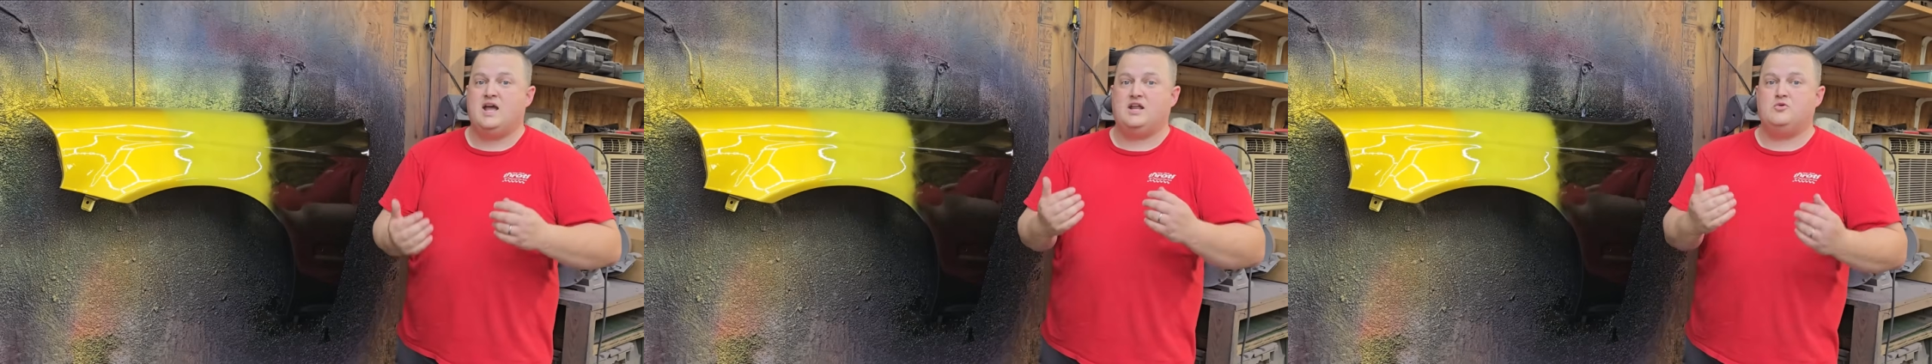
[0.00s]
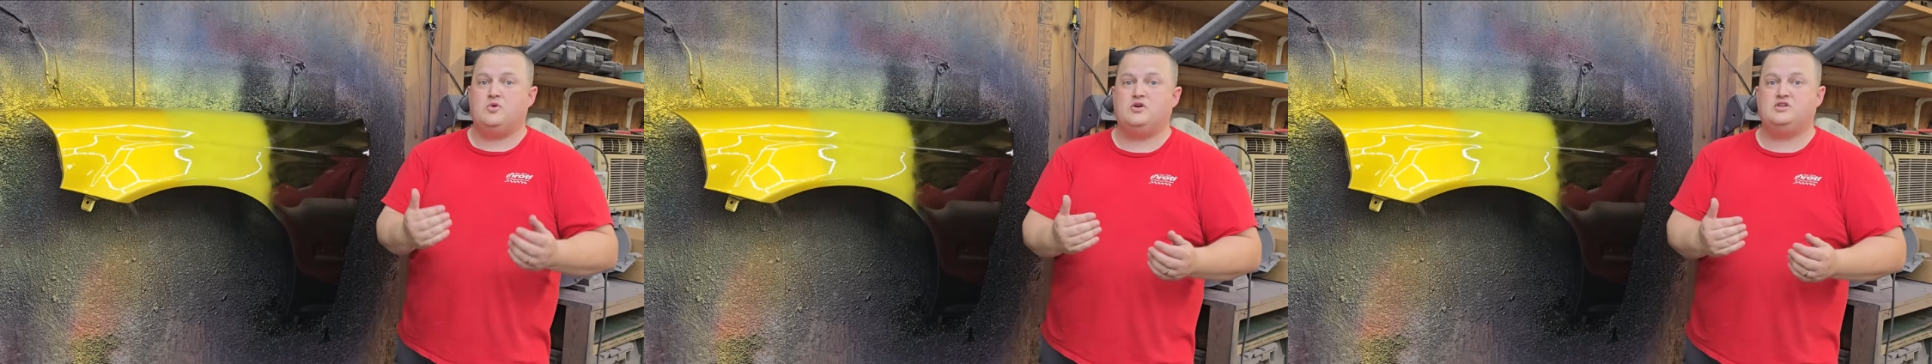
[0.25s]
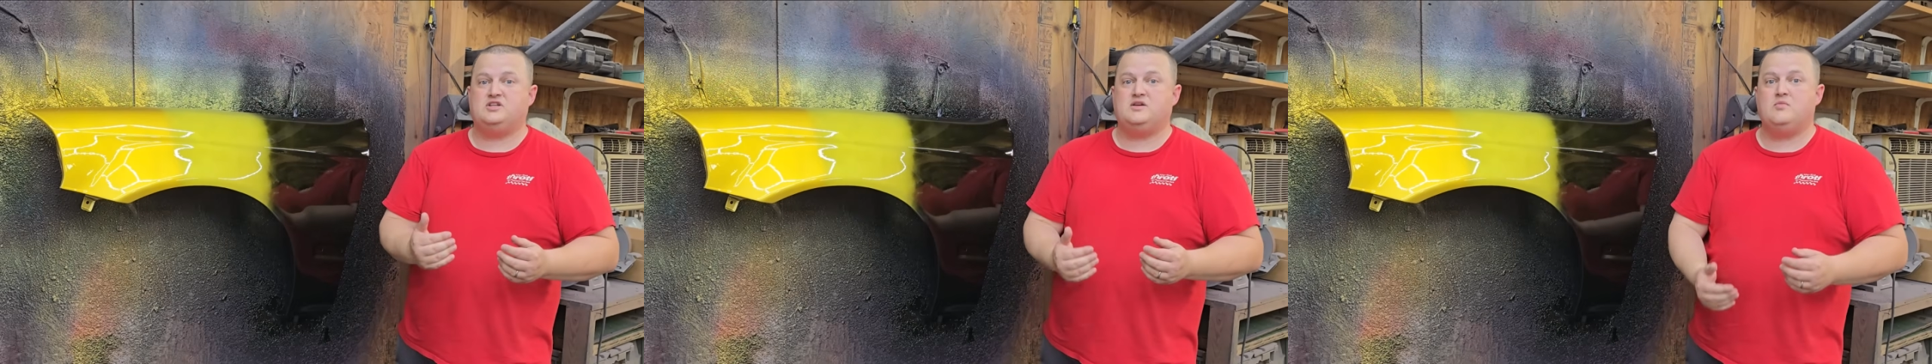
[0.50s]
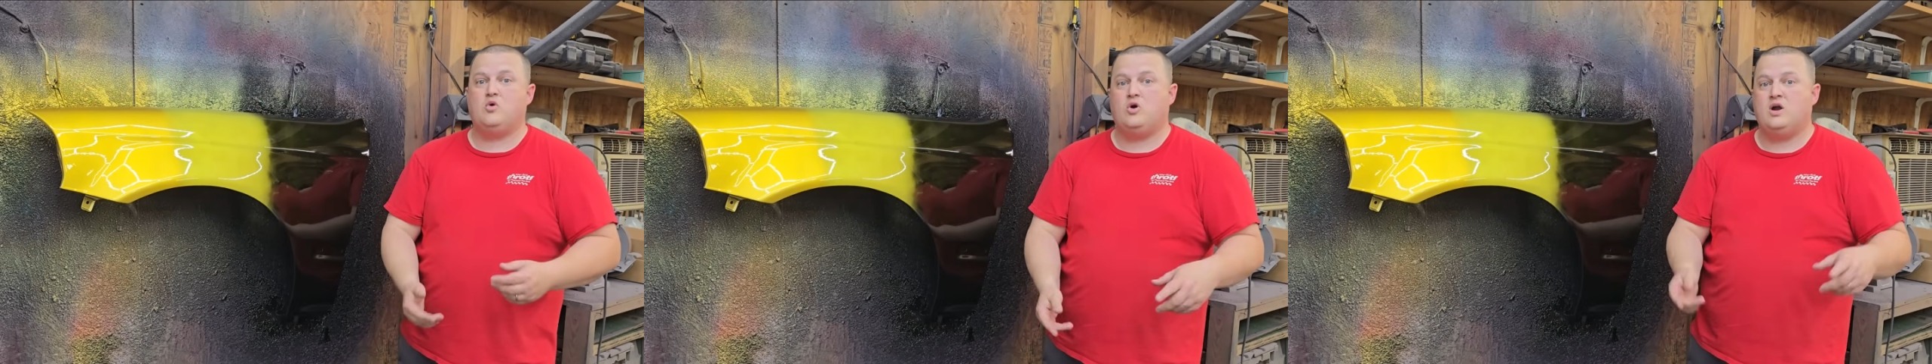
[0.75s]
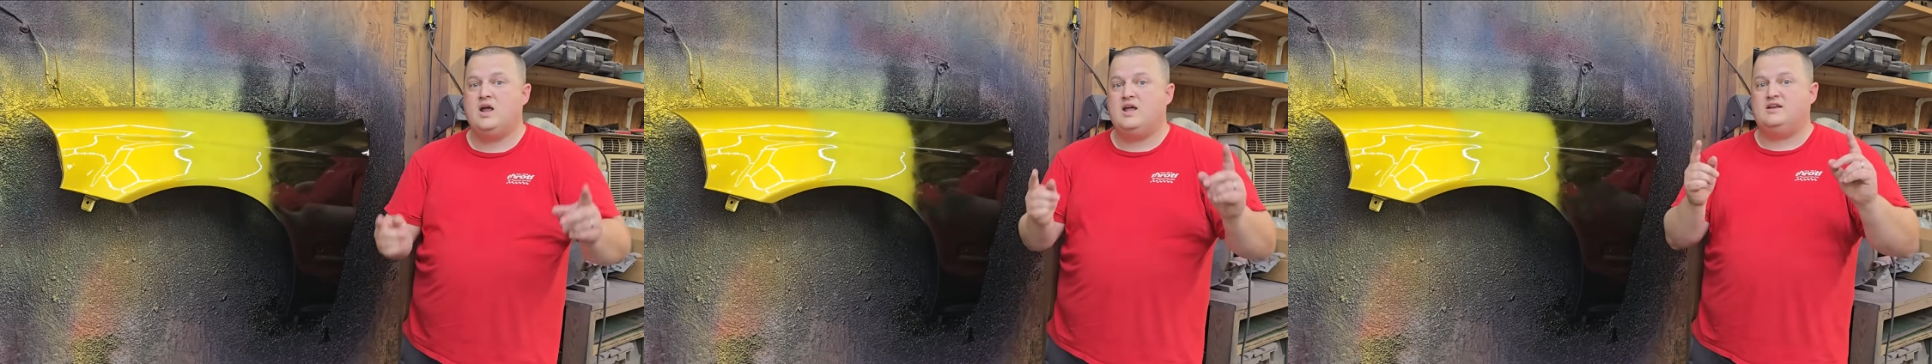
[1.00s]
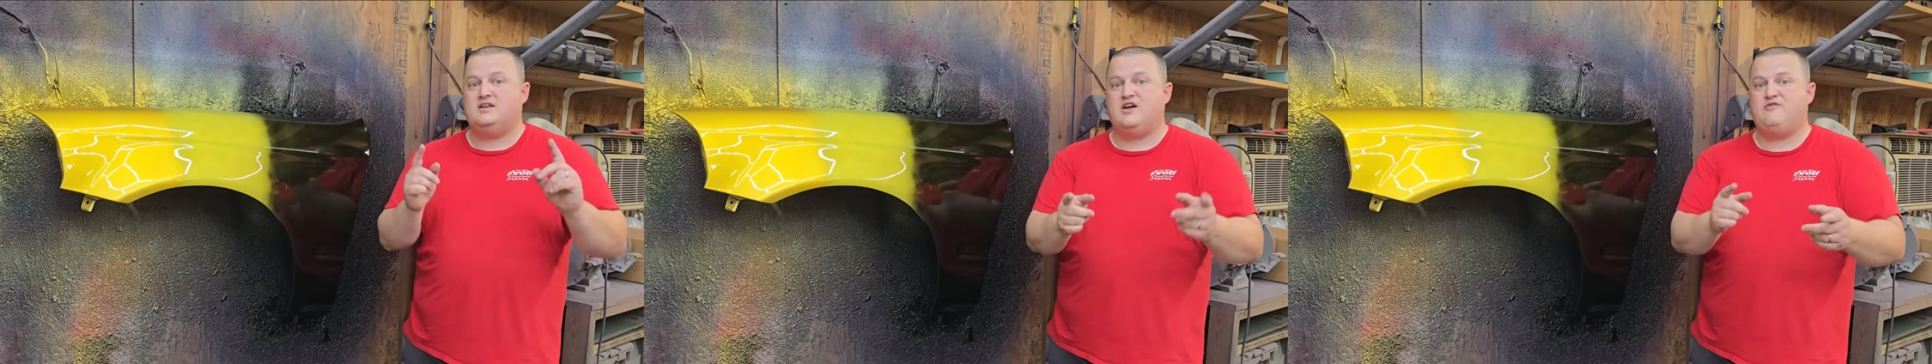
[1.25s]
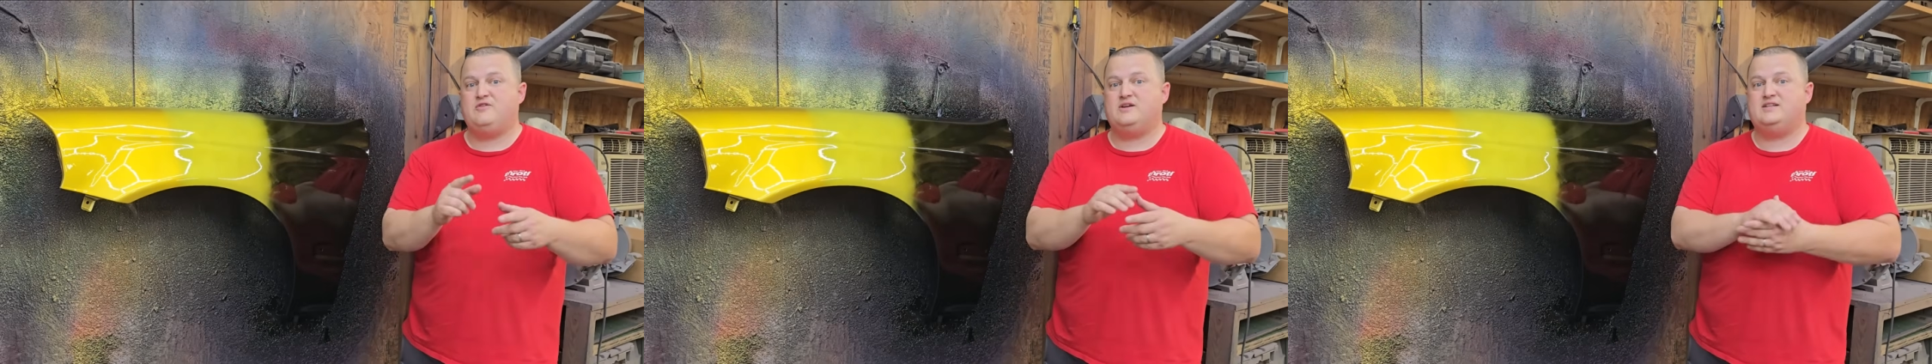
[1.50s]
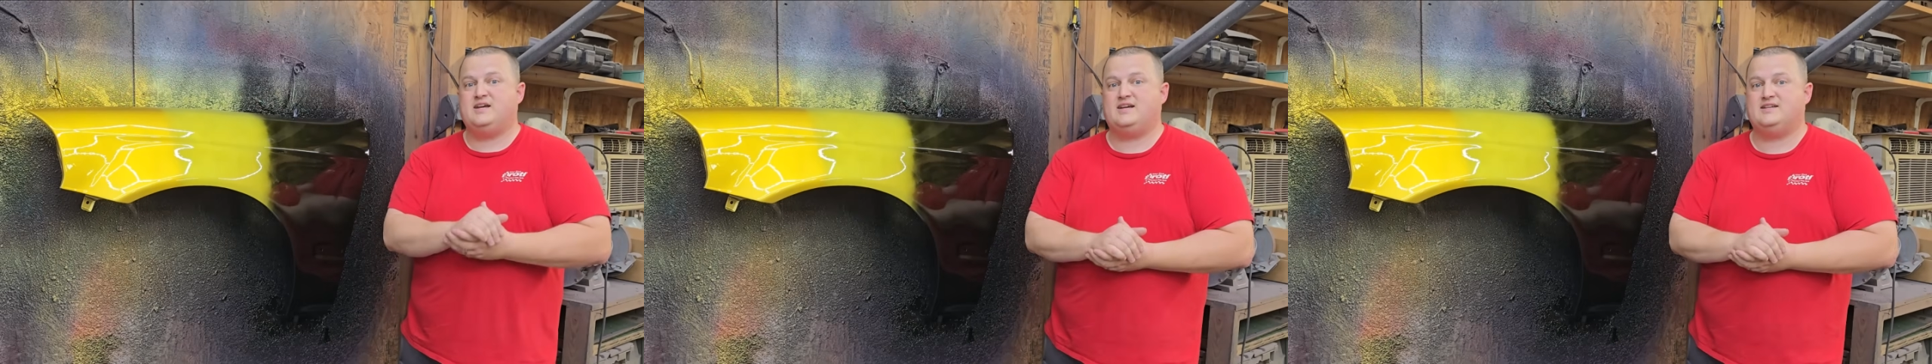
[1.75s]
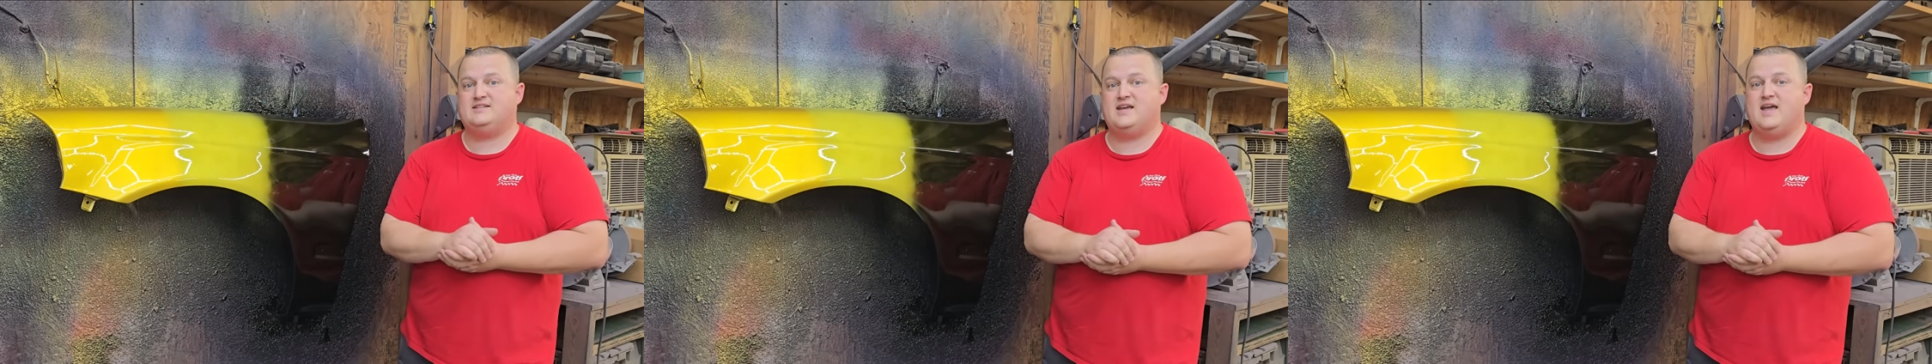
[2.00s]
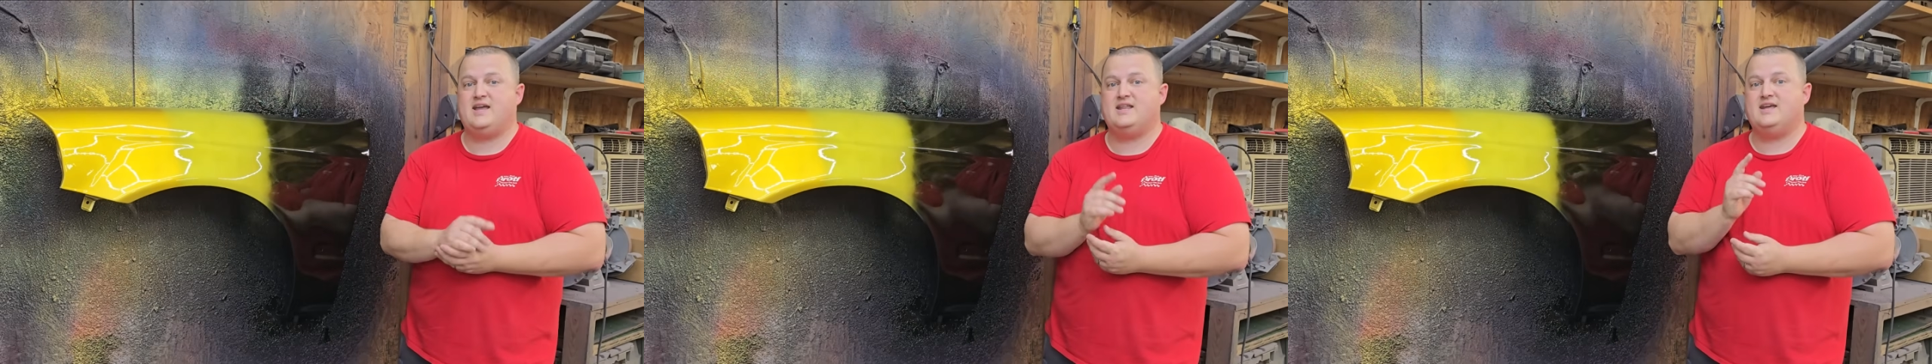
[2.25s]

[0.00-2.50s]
and you want to see more, definitely take a second,